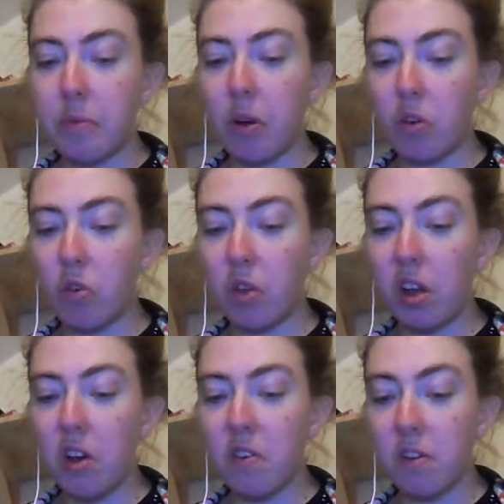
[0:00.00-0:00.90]
Landmark
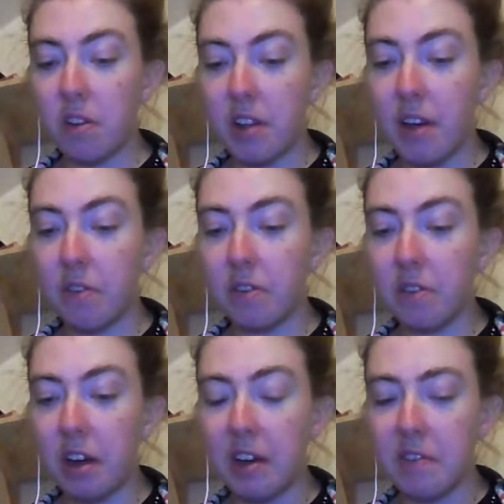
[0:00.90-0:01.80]
ruling over death
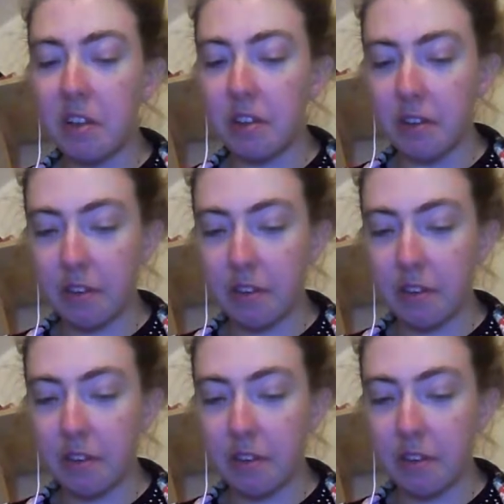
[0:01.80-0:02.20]
of a diver.